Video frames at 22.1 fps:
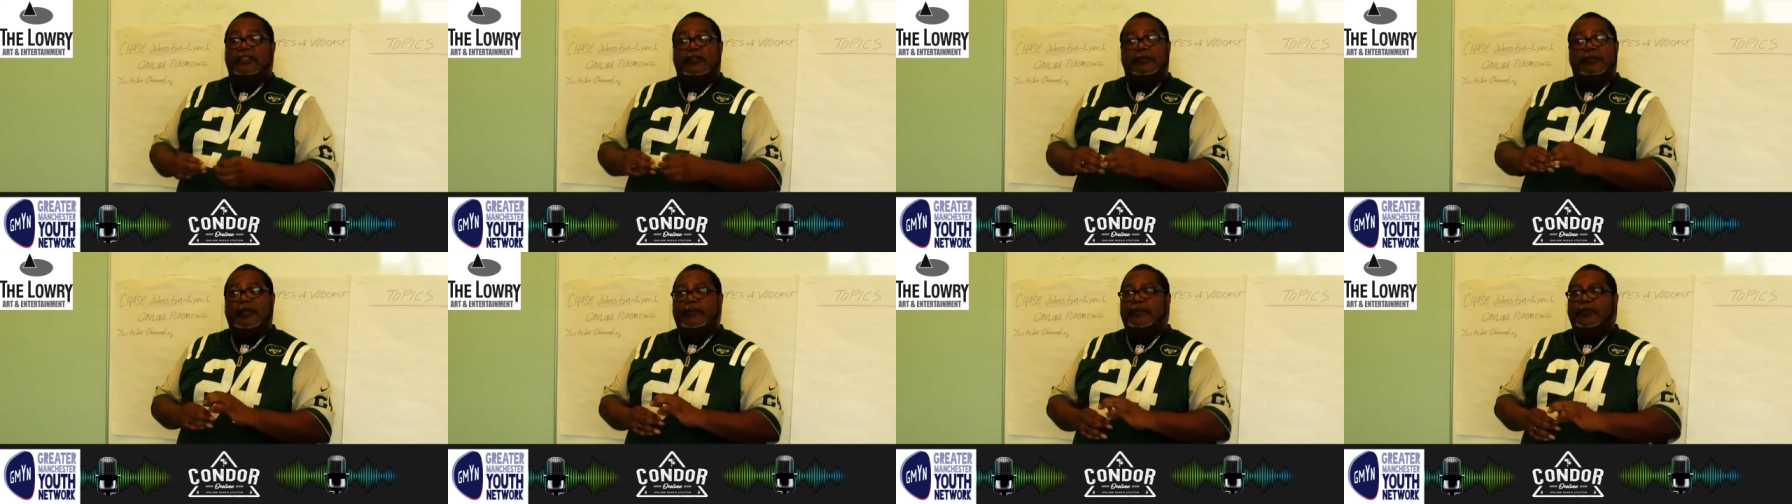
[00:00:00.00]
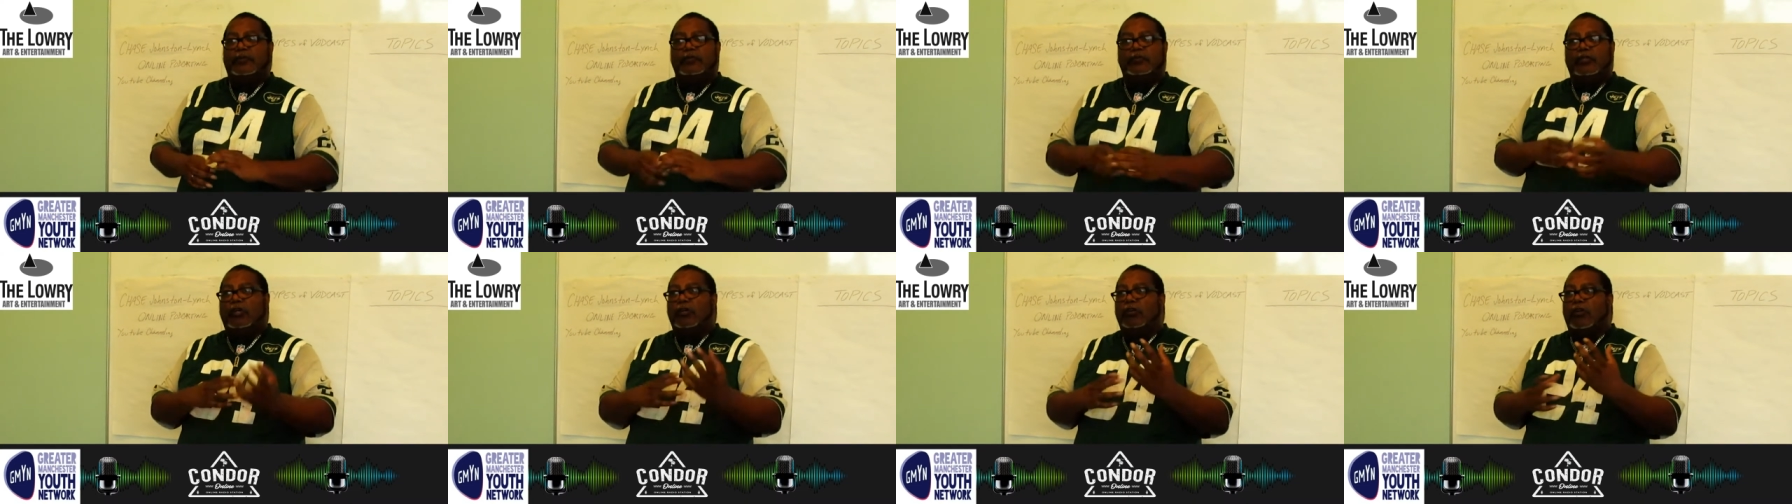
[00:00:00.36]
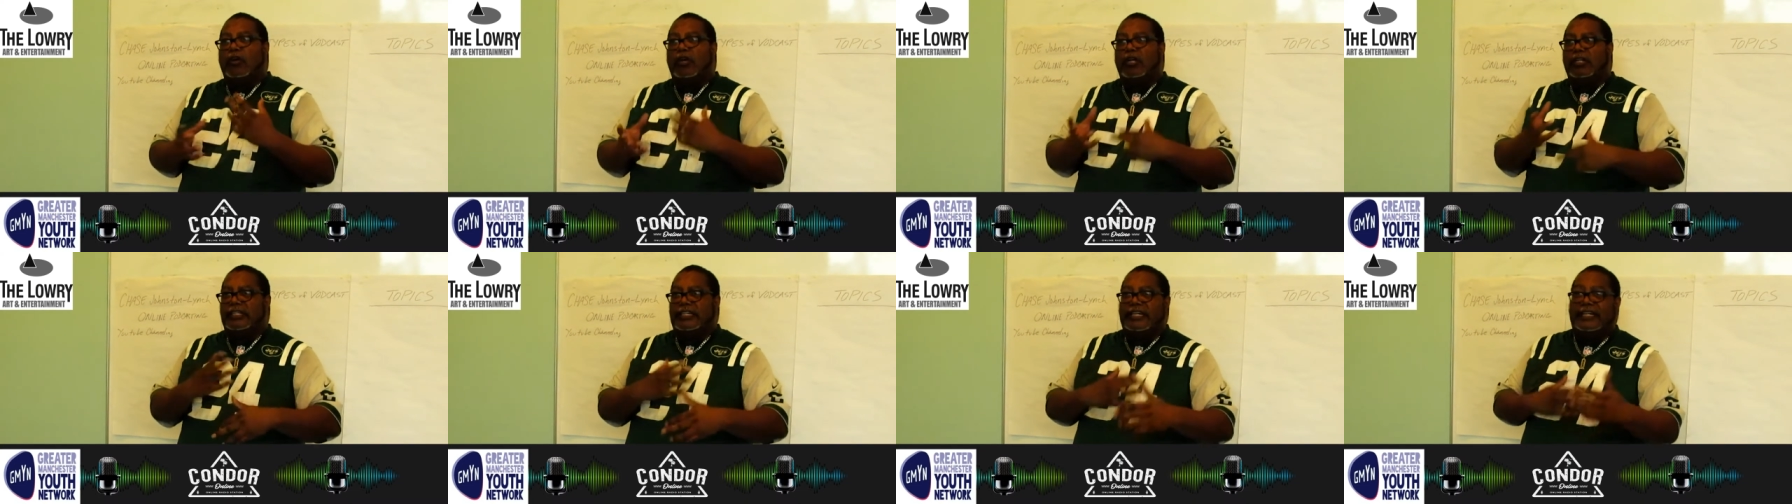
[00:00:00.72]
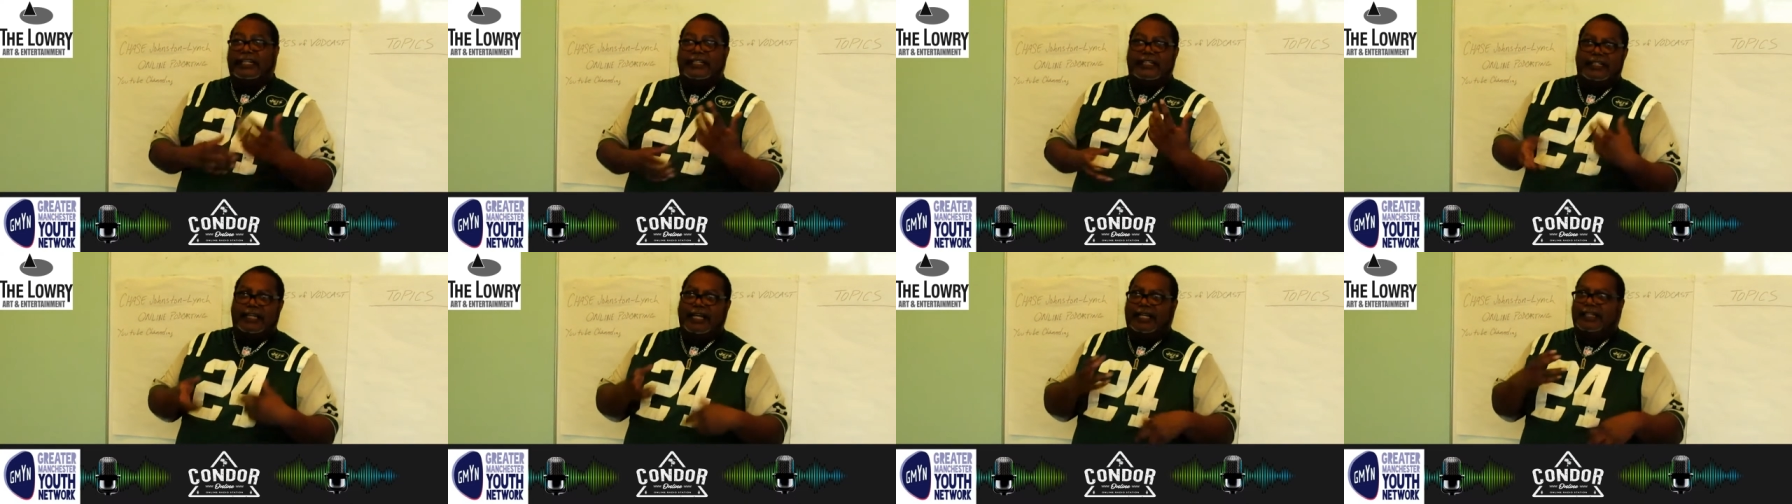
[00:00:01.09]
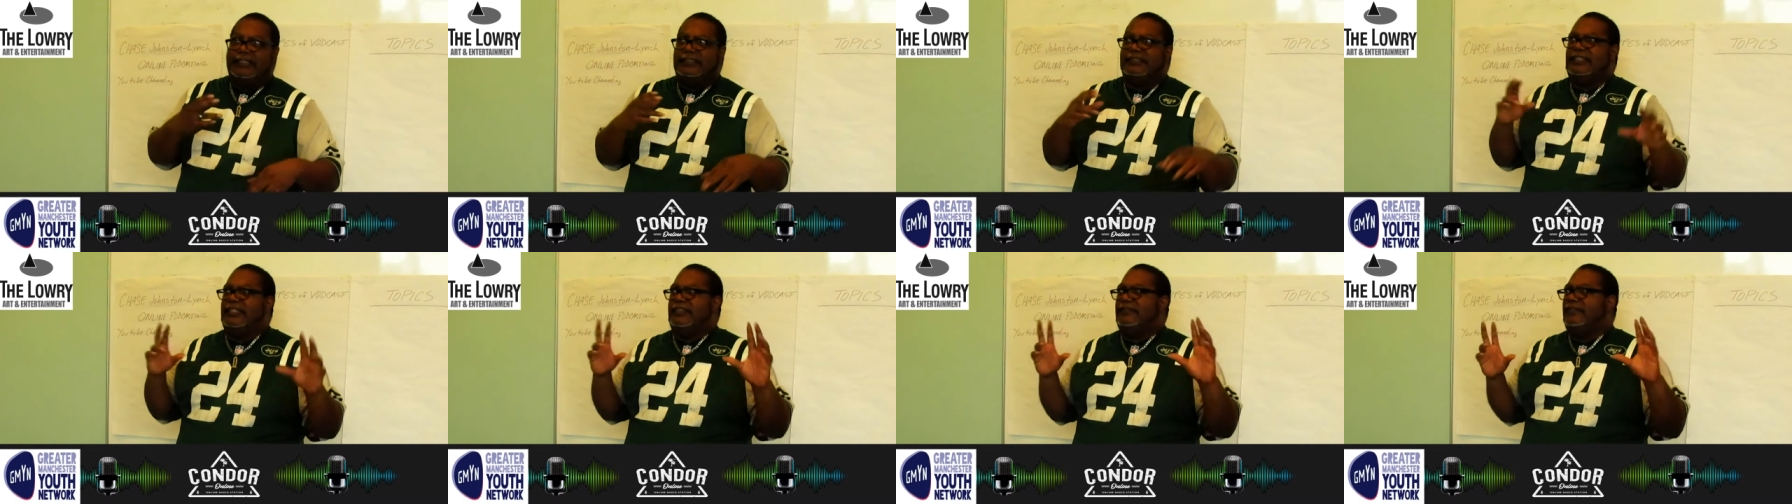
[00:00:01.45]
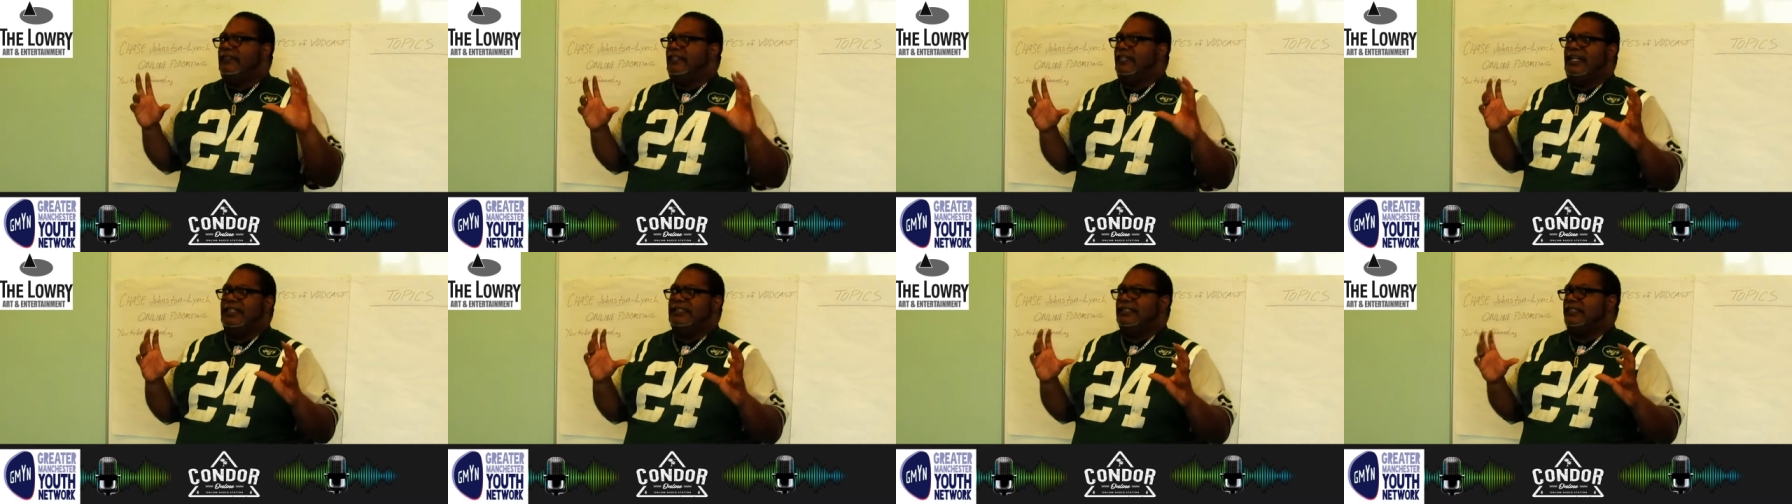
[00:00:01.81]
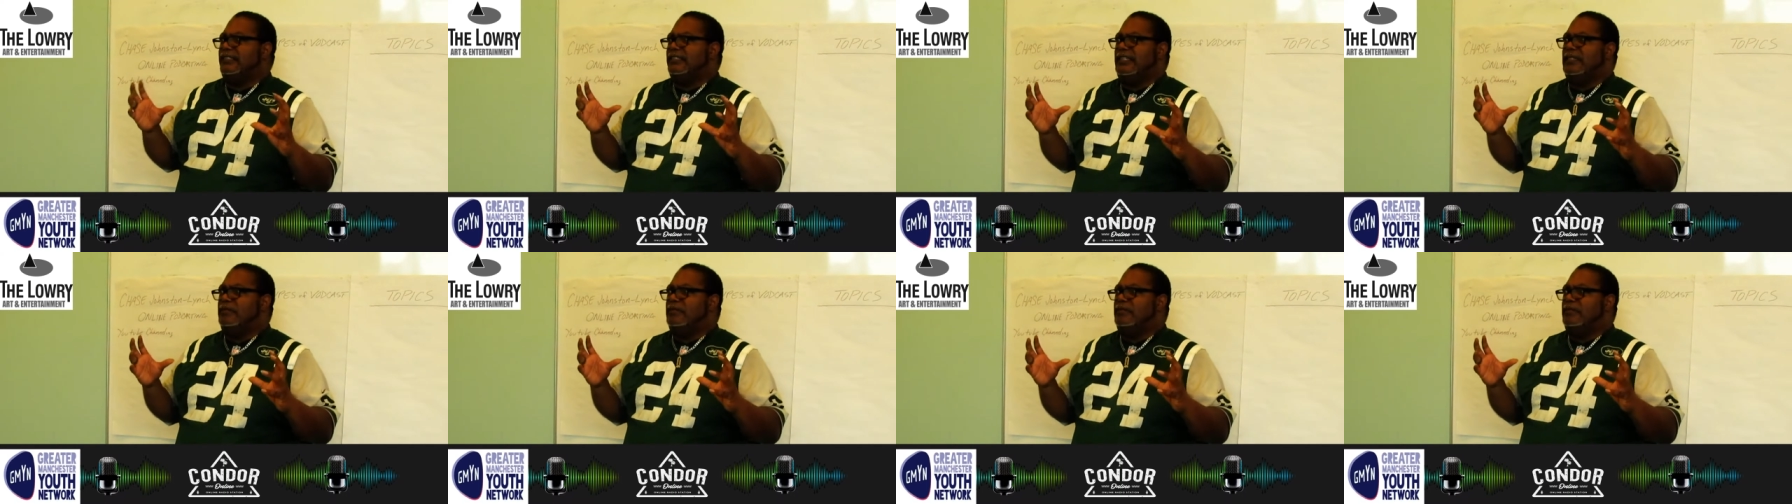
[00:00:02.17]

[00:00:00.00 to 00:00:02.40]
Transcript: So people are no longer needing like a TV license